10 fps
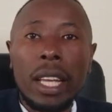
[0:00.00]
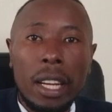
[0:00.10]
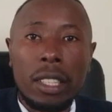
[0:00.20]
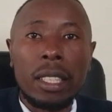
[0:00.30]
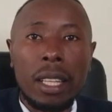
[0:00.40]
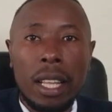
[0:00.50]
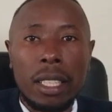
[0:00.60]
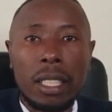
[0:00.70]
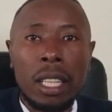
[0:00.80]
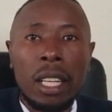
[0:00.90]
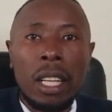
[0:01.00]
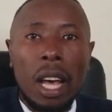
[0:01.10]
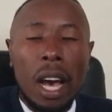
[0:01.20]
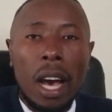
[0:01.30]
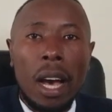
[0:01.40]
held that
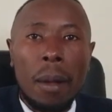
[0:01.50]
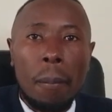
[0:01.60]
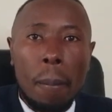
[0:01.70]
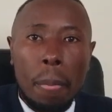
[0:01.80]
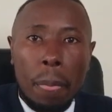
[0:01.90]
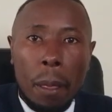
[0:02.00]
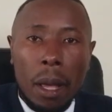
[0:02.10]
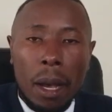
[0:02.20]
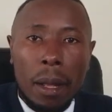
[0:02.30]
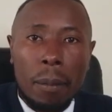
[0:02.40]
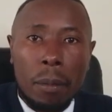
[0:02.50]
uh, uh,